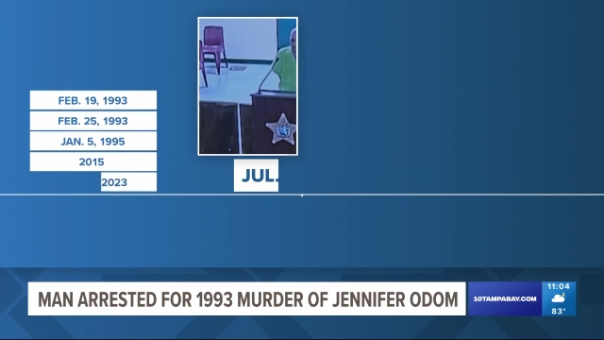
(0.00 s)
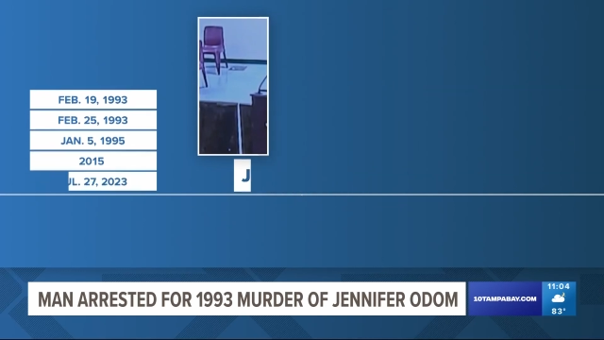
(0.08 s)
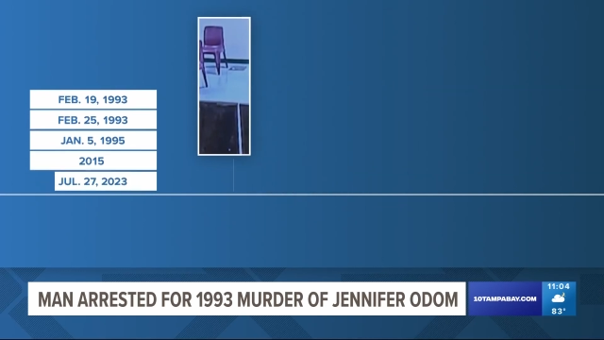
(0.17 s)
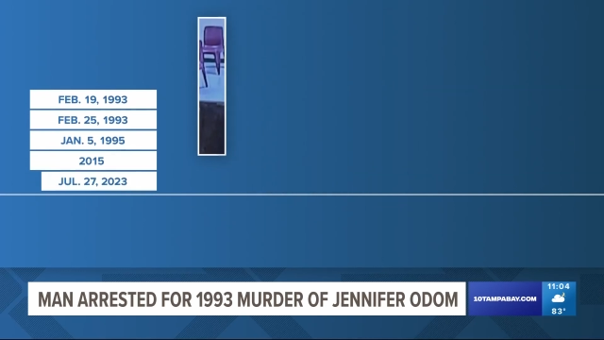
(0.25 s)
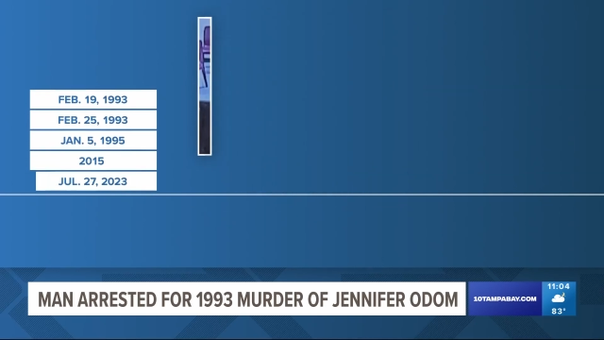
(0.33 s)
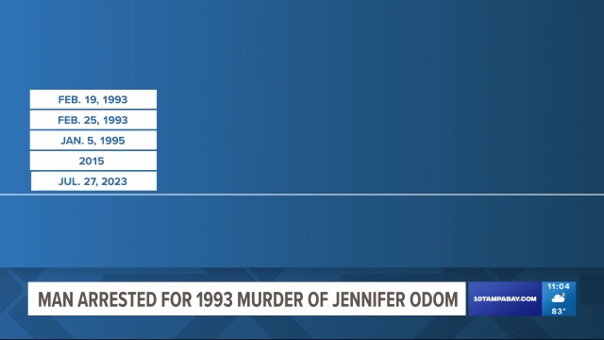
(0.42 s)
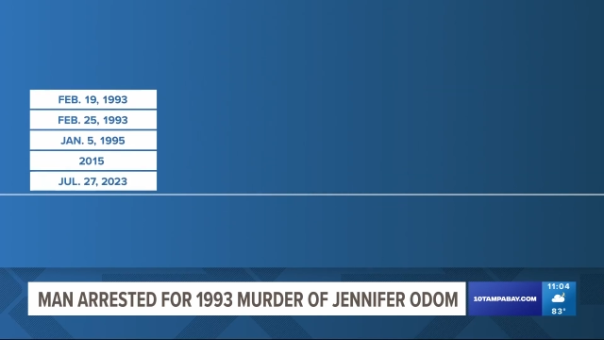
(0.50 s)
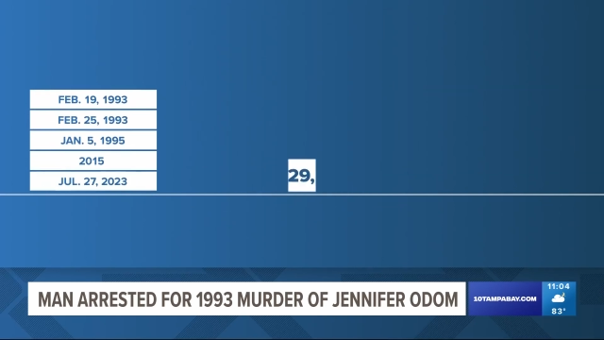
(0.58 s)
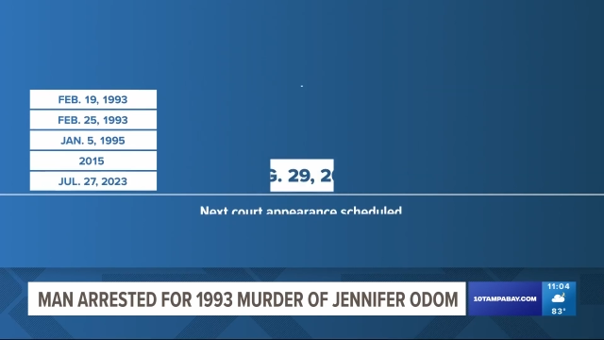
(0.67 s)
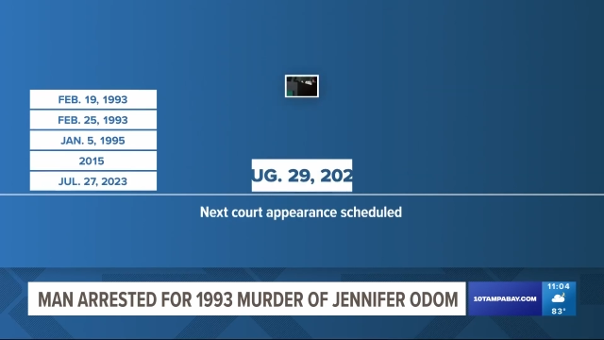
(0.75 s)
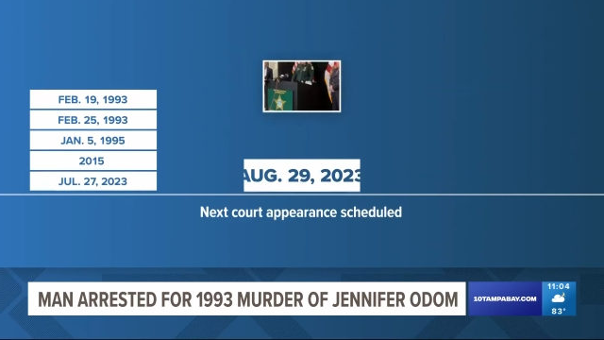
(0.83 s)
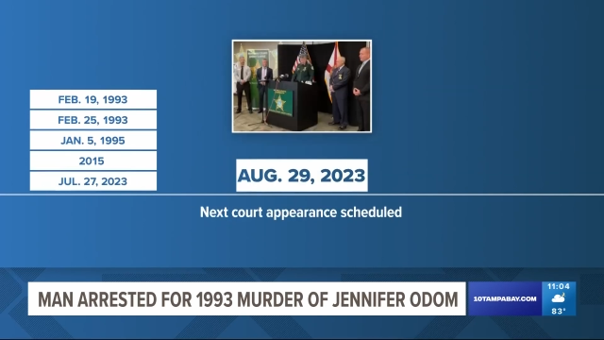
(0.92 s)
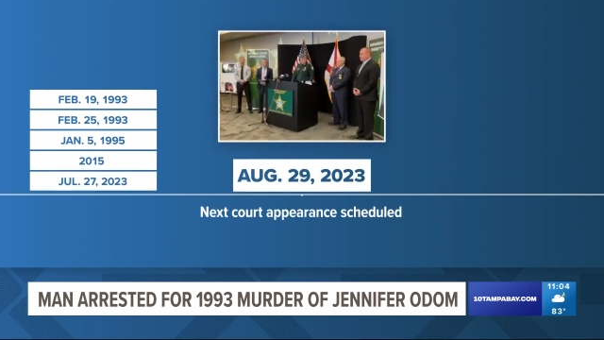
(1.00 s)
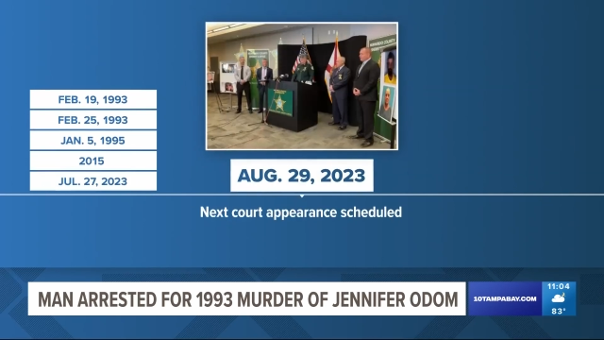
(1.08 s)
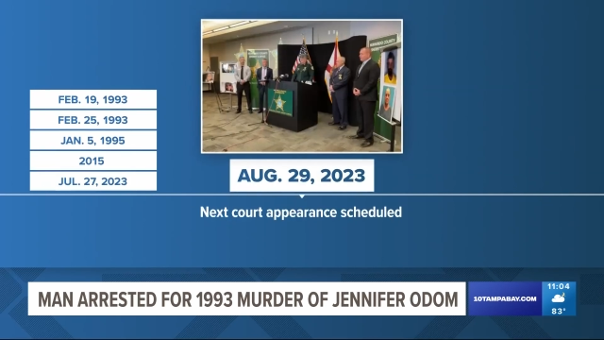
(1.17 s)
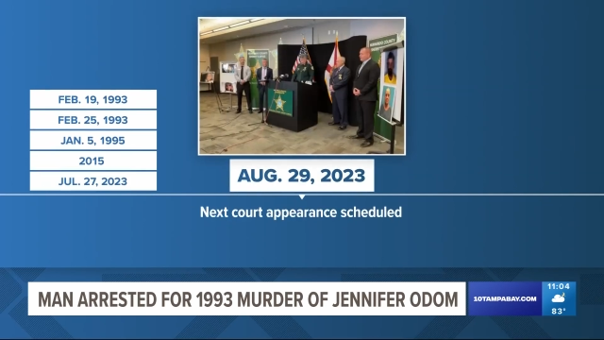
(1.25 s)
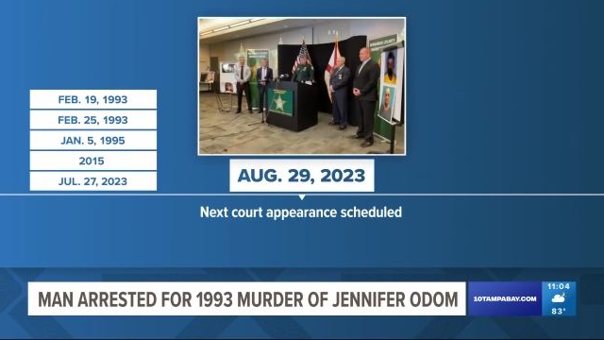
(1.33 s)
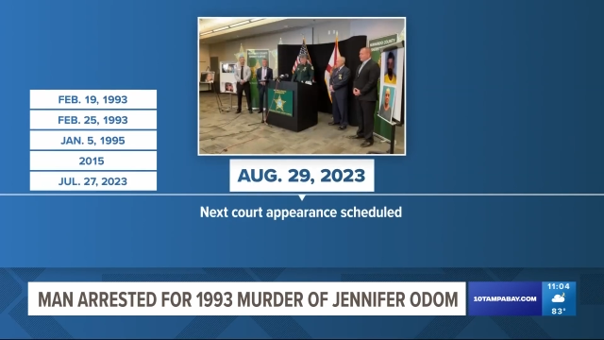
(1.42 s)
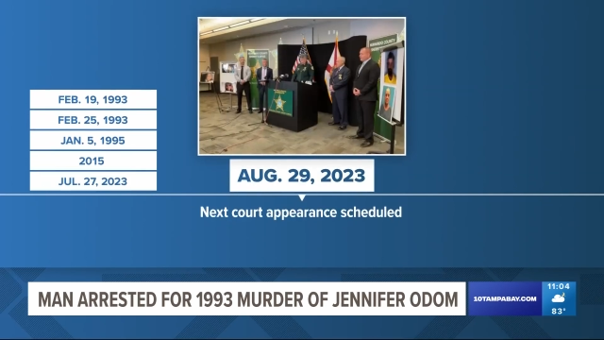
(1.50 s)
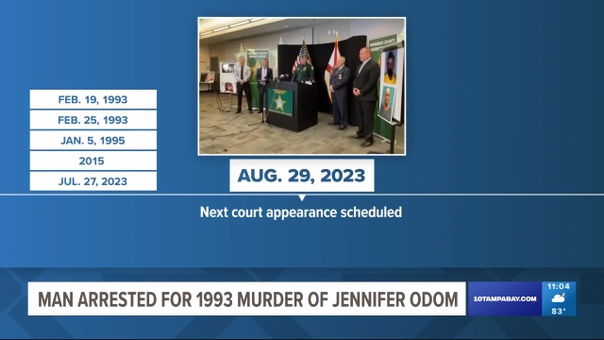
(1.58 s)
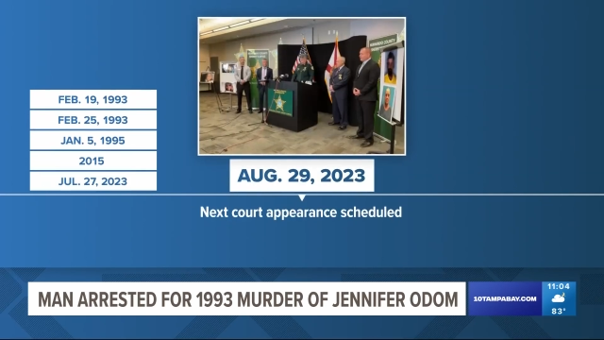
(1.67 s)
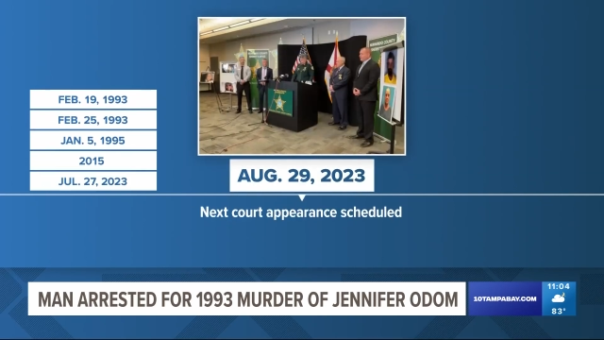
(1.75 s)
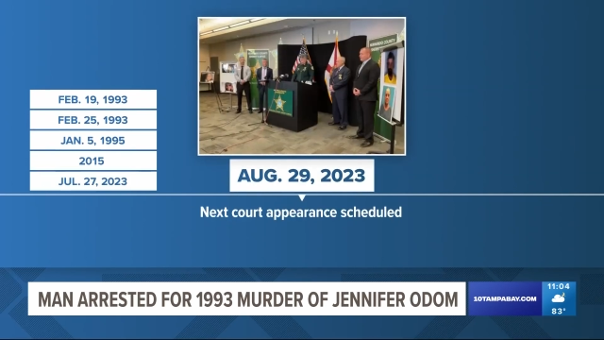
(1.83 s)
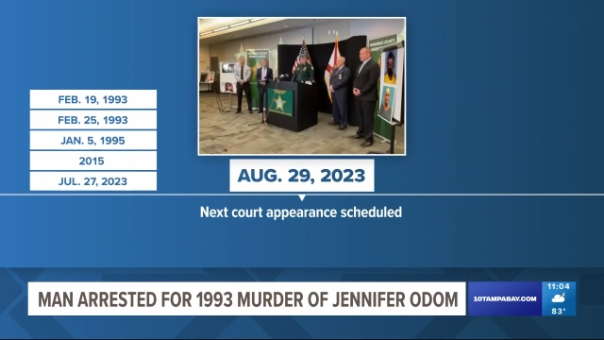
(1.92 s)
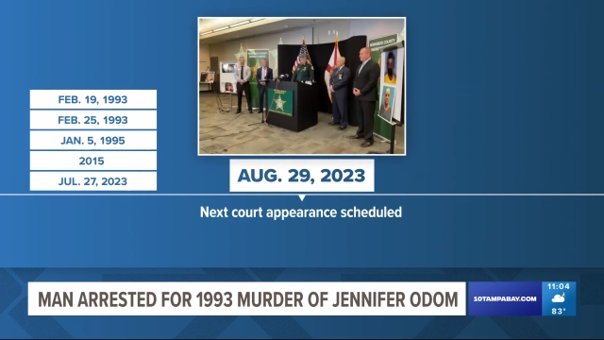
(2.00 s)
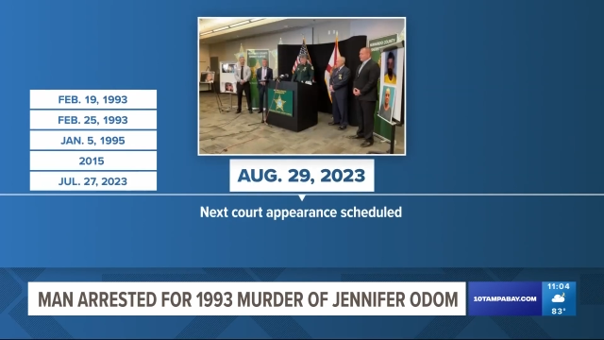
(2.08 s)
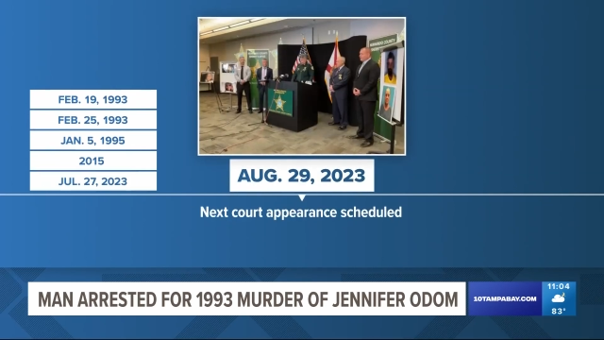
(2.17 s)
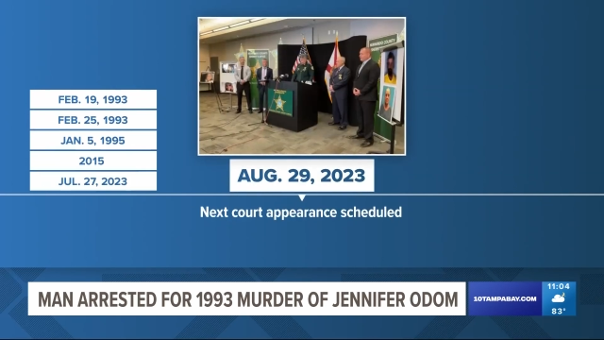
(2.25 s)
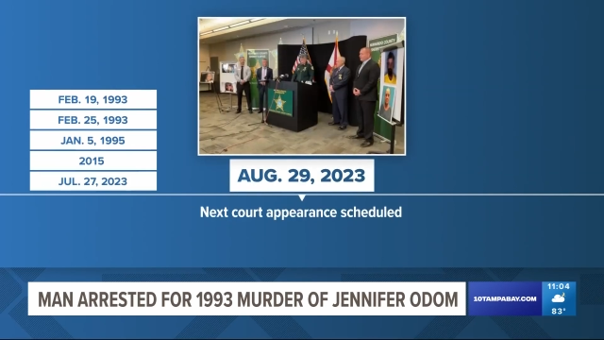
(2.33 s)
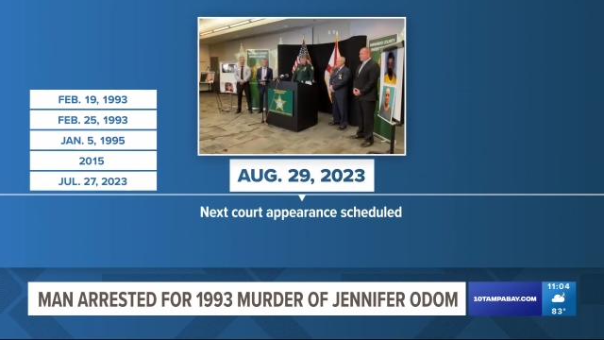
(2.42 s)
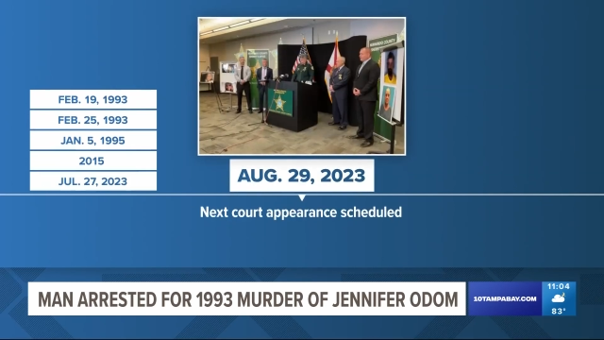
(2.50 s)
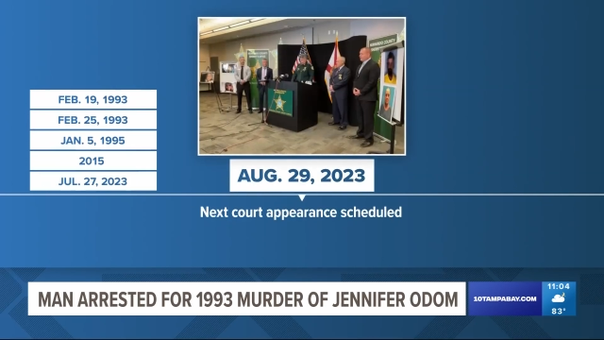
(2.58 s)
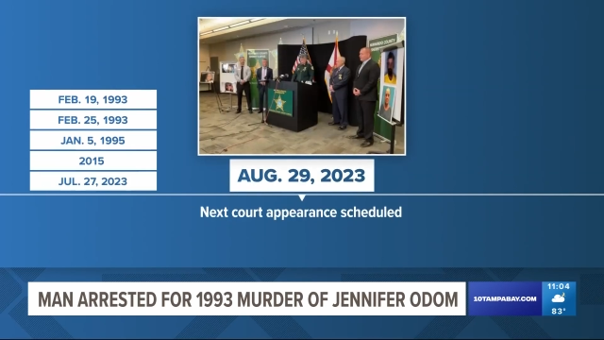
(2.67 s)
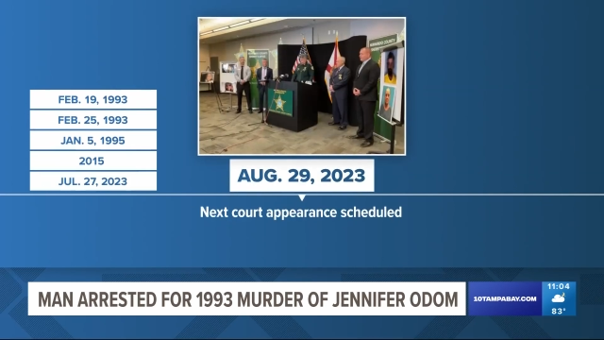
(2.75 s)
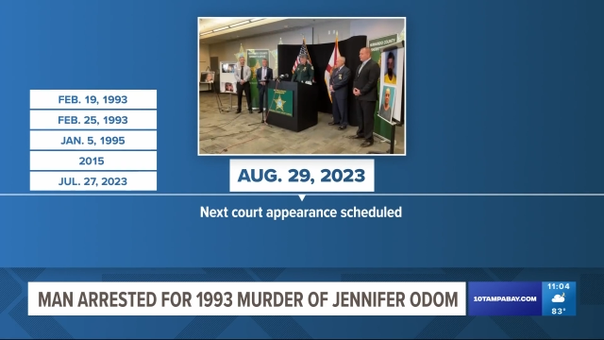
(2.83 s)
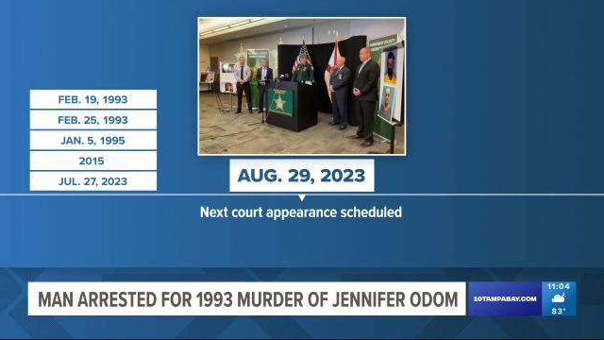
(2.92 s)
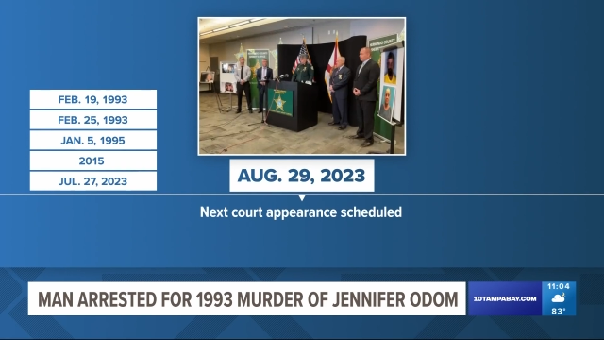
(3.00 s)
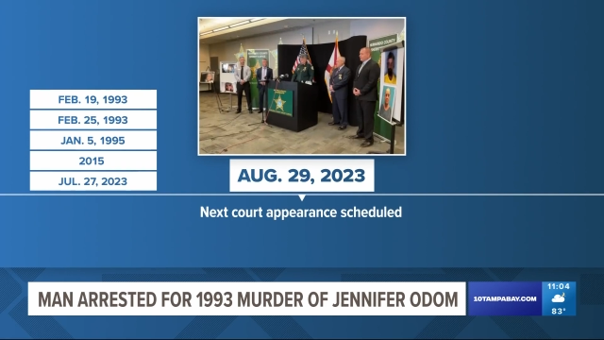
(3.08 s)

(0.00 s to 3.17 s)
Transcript: No face is visible, so there are no lips to read.